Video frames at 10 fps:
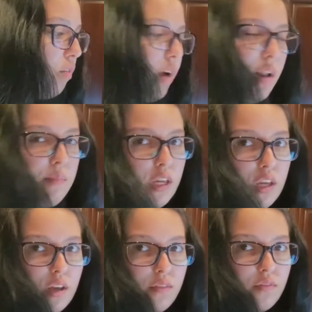to make
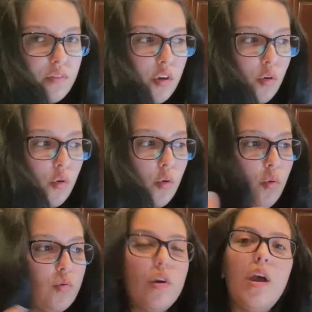it if
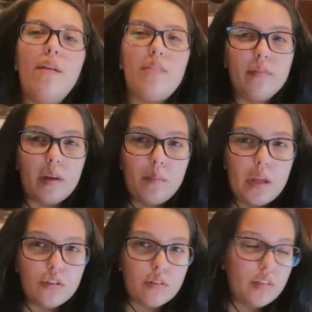you never like made
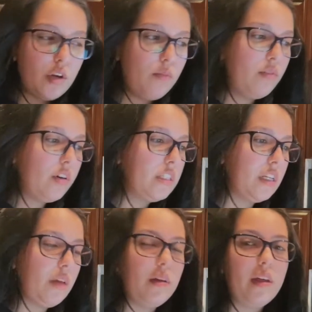churros at home before, because it
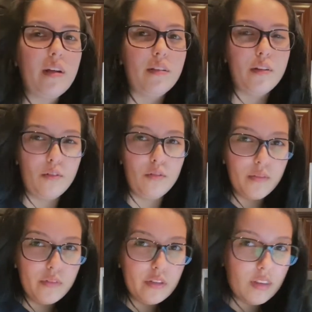can be like a little
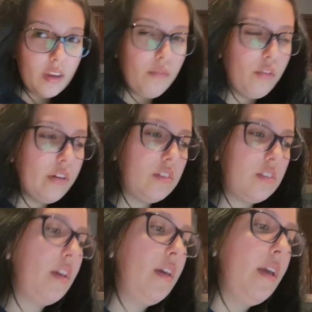confusing at first.
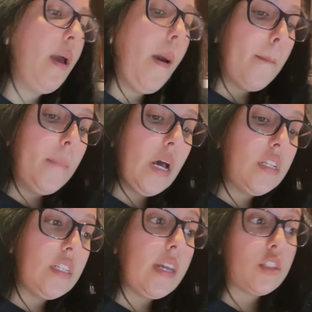But
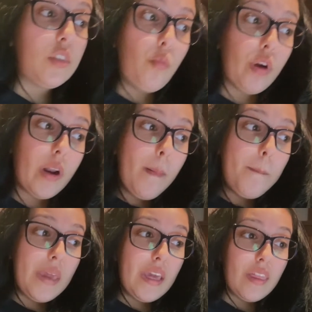yeah, so that we're gonna
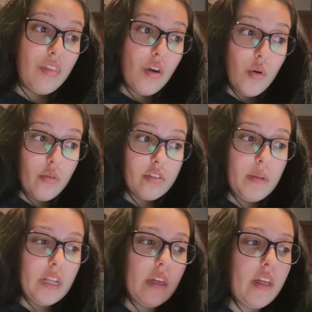make those. I'm
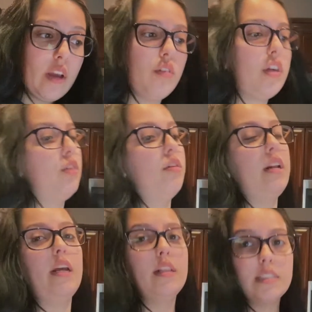gonna get like all the
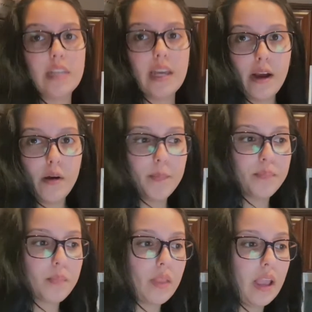ingredients set out
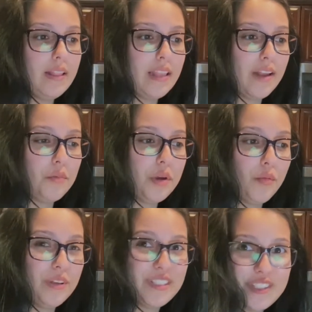and then we
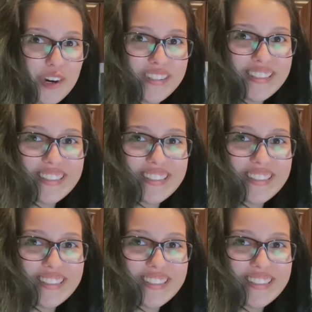will start.